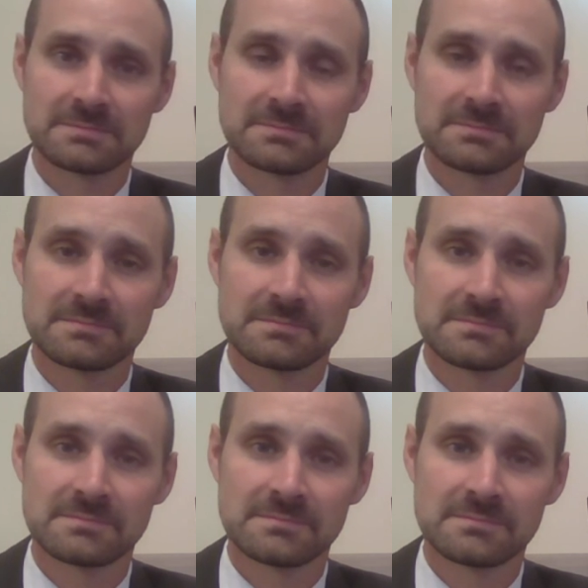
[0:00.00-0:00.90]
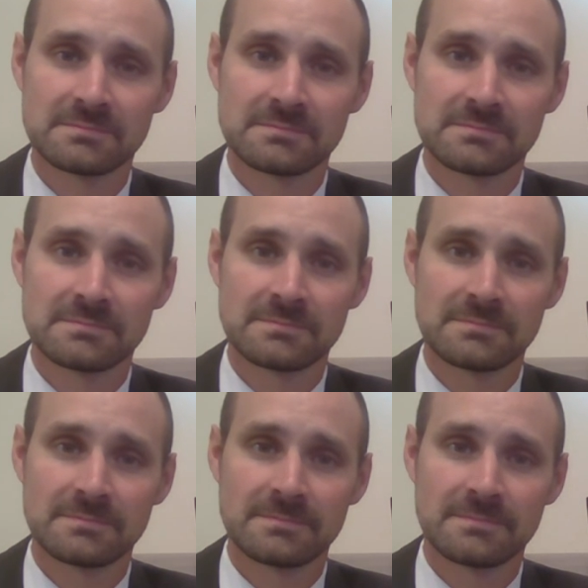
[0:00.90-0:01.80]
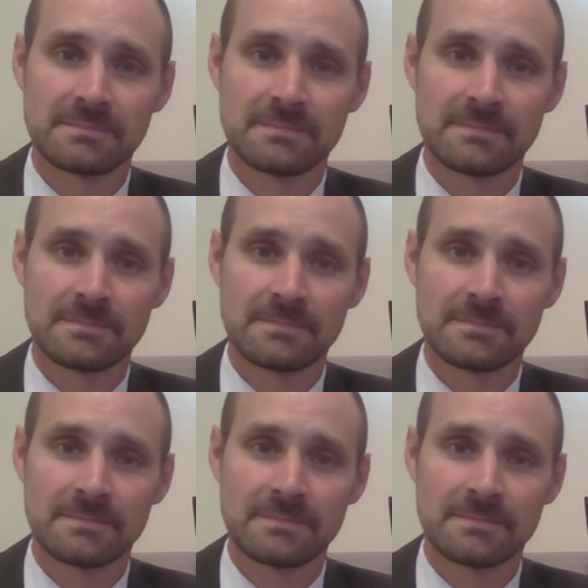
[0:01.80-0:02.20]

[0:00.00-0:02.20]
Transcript: No one is speaking in this clip.